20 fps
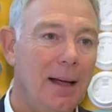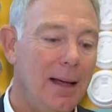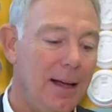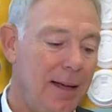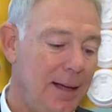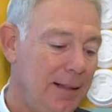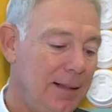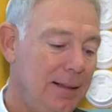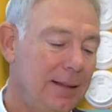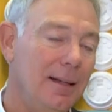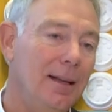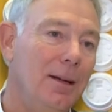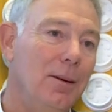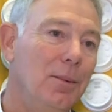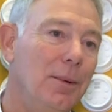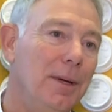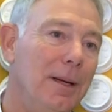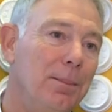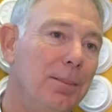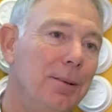and uh,
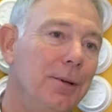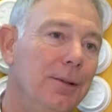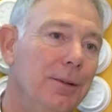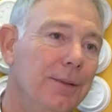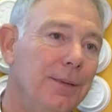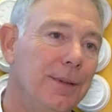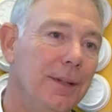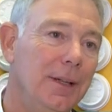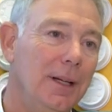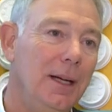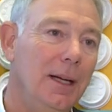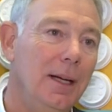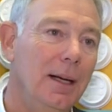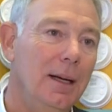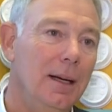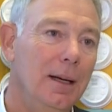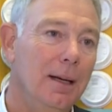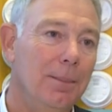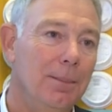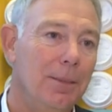we improve the,
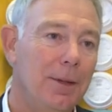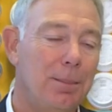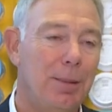um, the